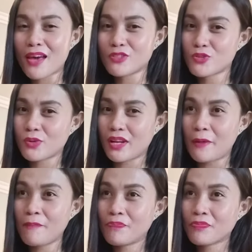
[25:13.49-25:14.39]

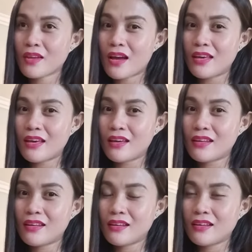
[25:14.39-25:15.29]
because a month
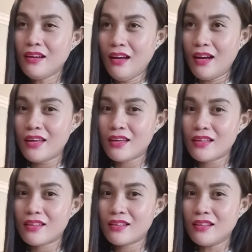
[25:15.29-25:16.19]
before I had a
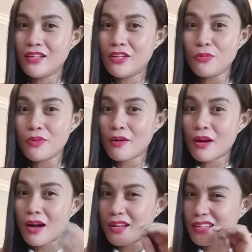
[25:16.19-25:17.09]
lung problem.
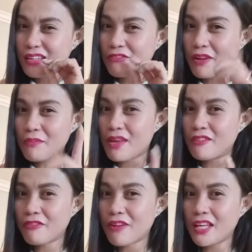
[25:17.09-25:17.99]
Actually,
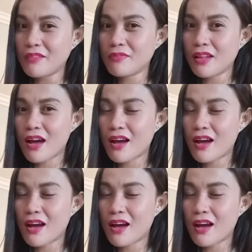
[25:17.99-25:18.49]
I had